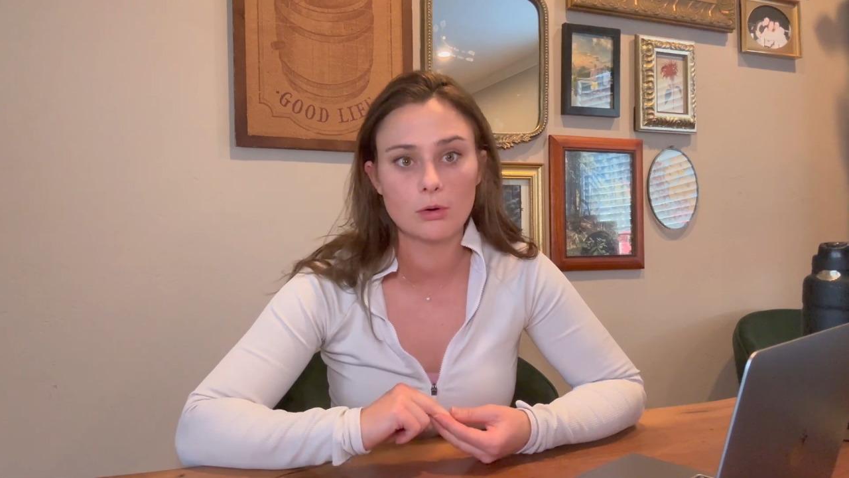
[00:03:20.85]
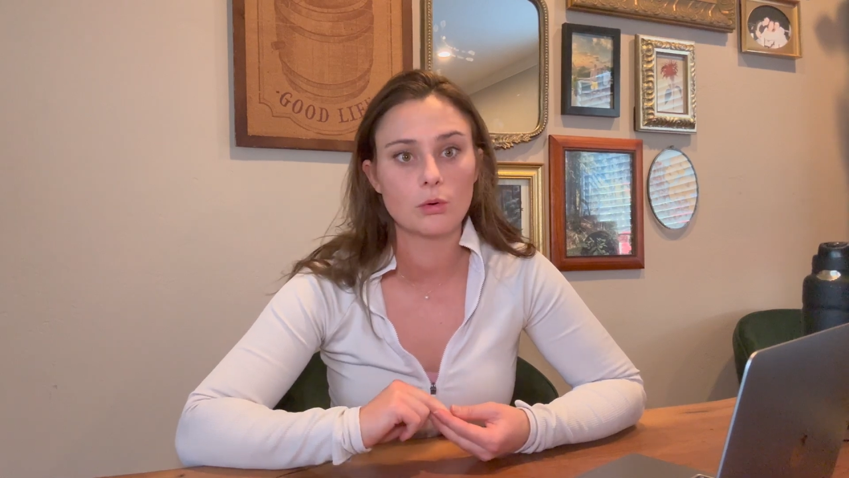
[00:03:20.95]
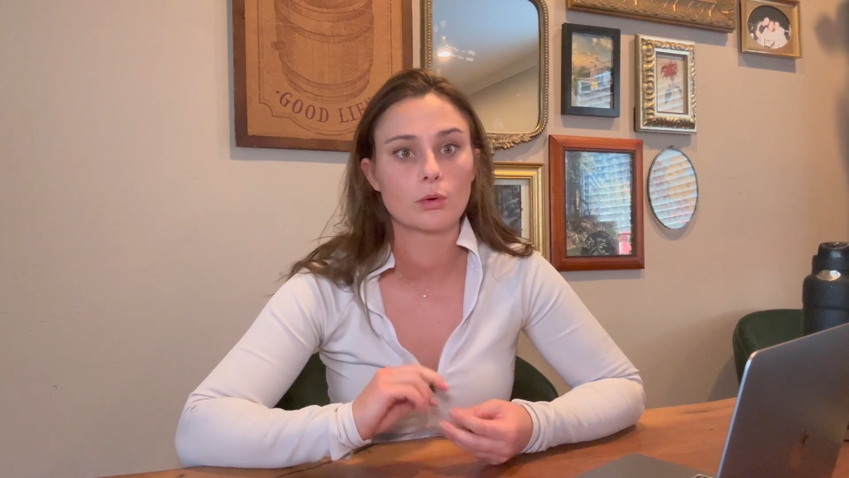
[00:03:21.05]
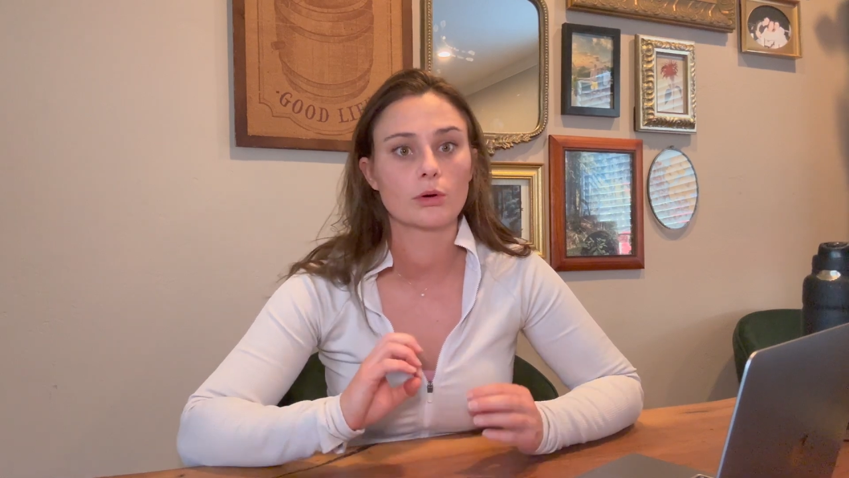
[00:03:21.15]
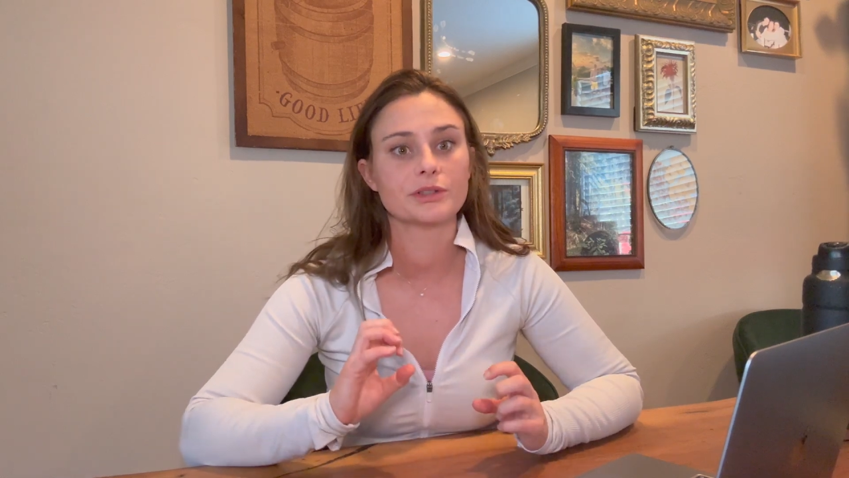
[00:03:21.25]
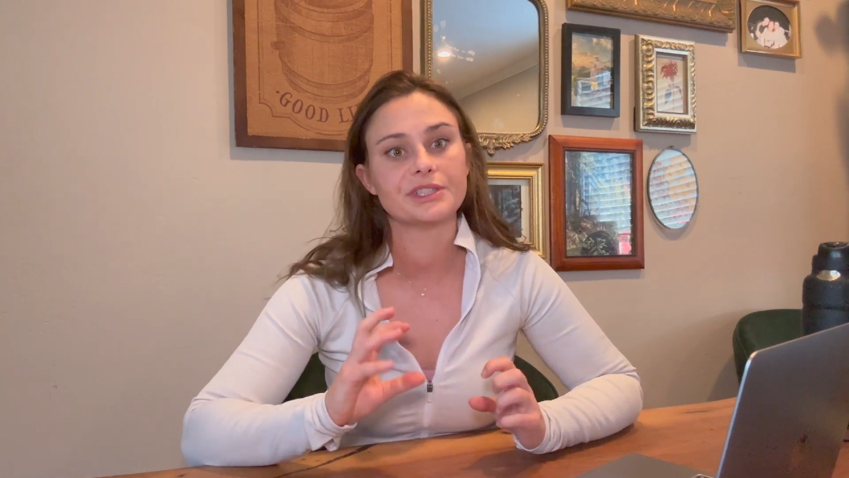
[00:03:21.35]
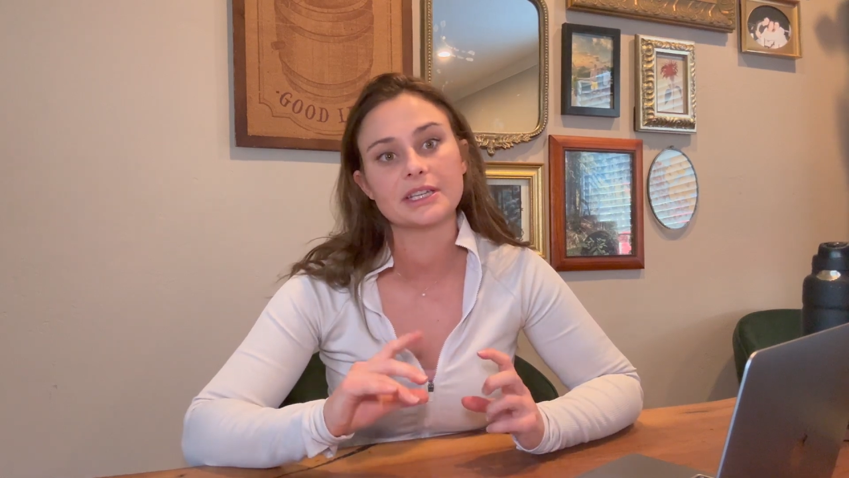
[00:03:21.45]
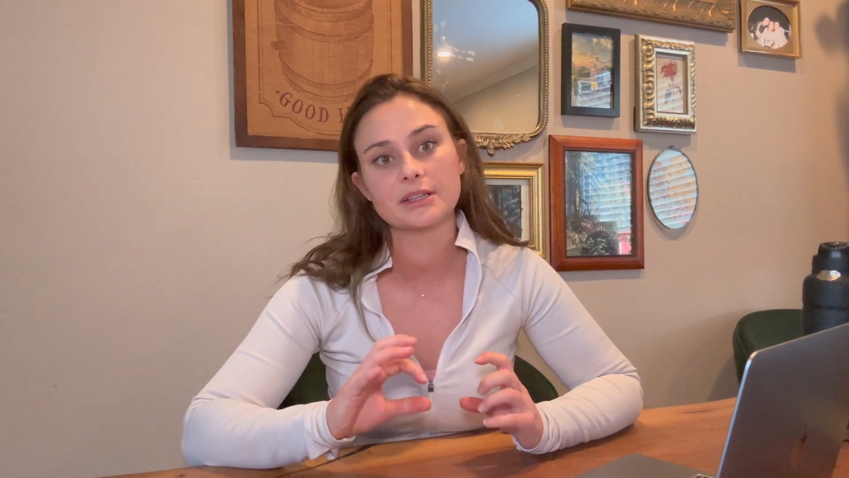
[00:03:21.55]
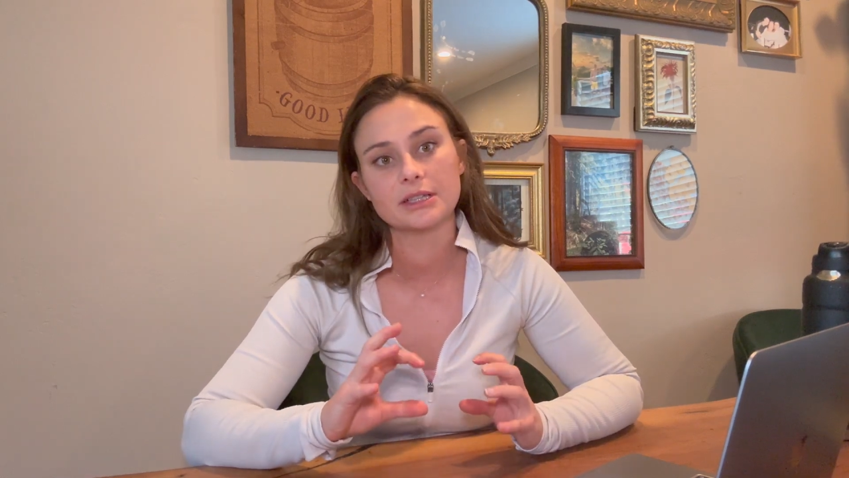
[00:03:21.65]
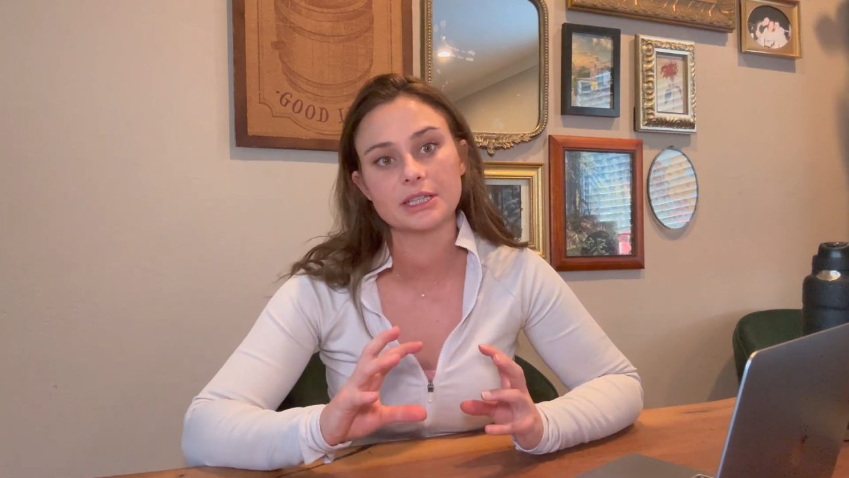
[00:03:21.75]
or
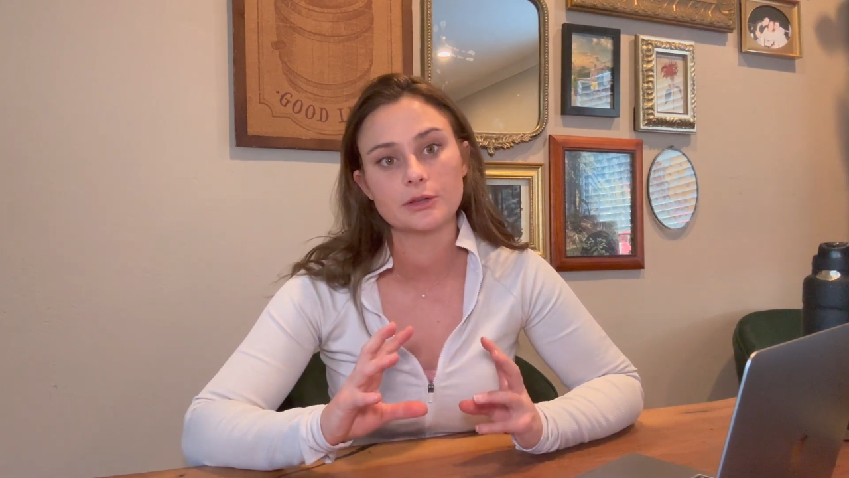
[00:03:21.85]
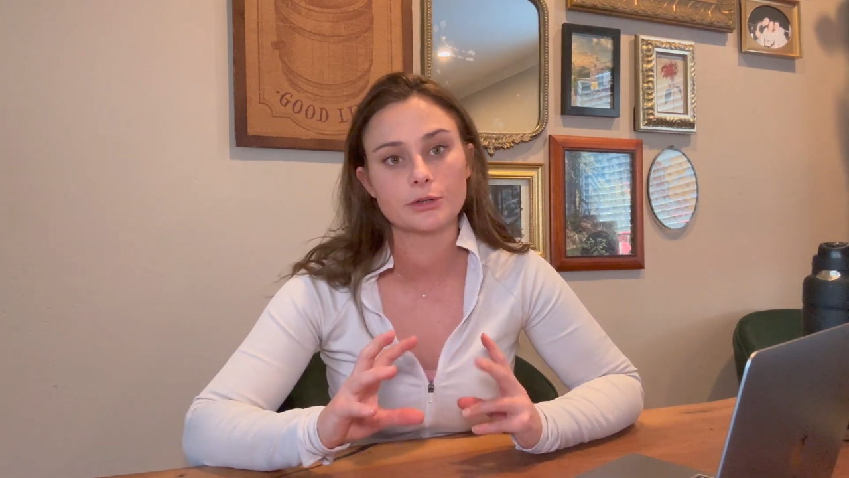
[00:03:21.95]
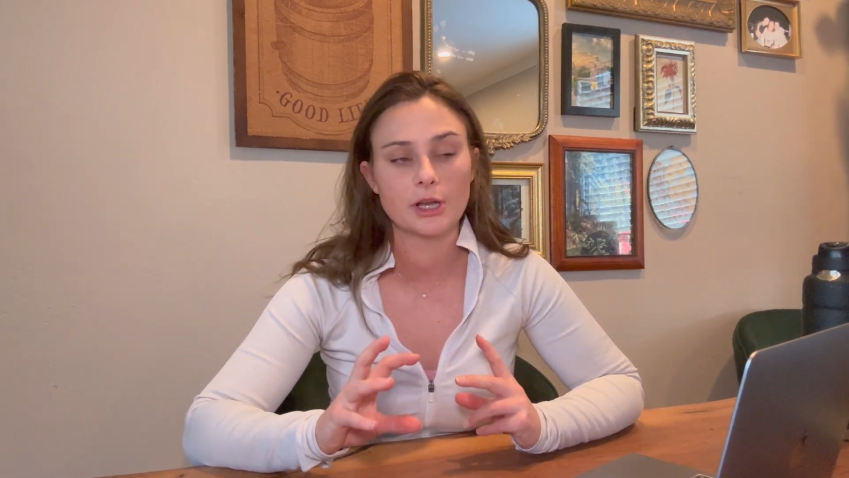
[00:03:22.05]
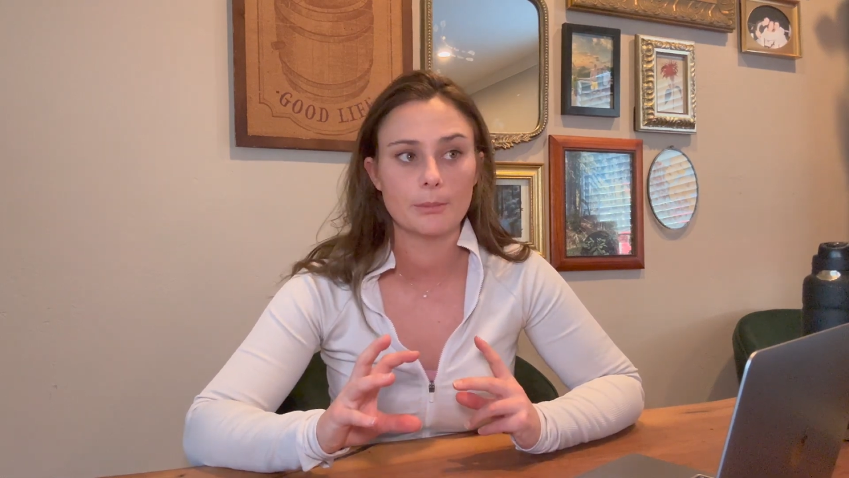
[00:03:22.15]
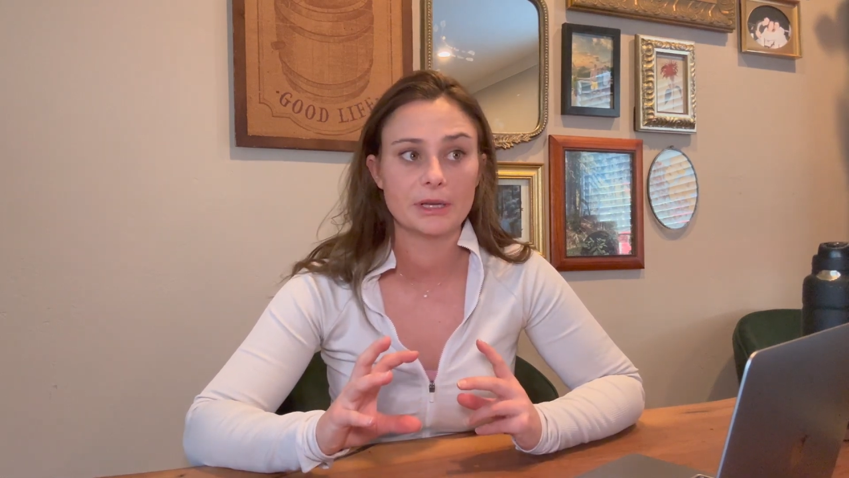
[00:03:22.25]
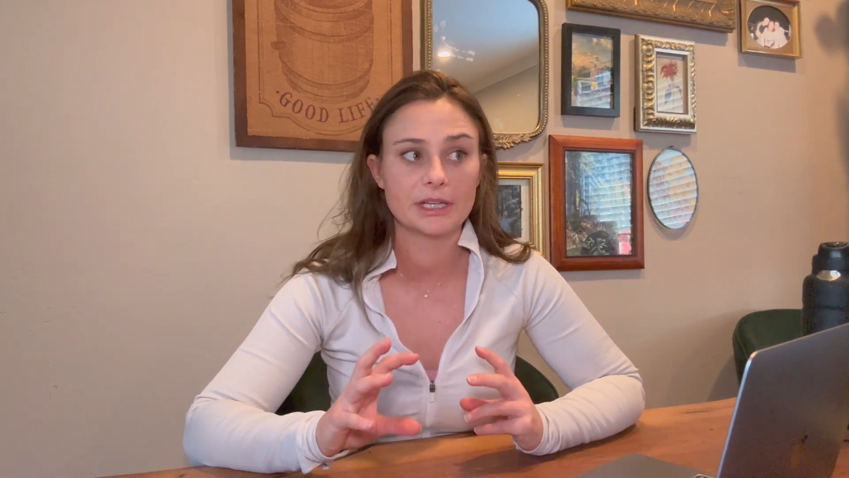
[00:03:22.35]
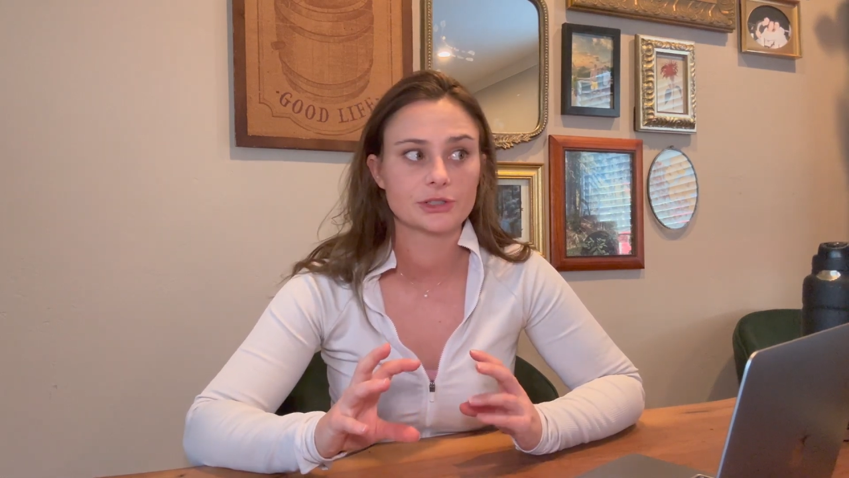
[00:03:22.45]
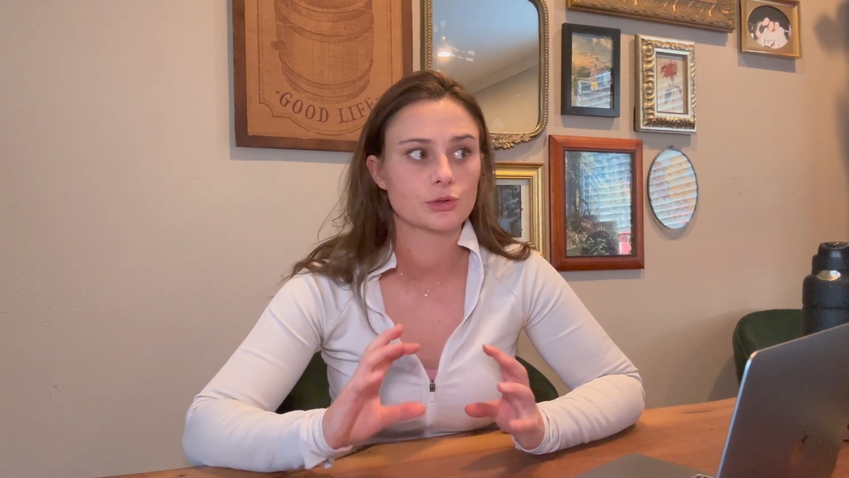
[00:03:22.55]
tingly or numbness,